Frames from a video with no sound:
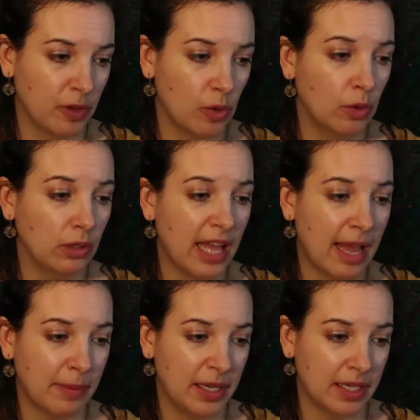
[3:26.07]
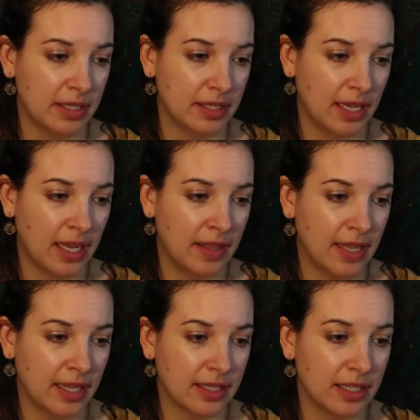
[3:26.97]
all happiness and
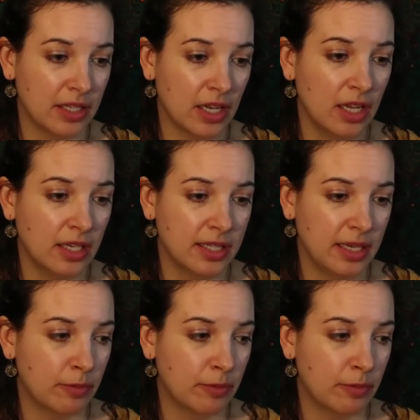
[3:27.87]
that eternity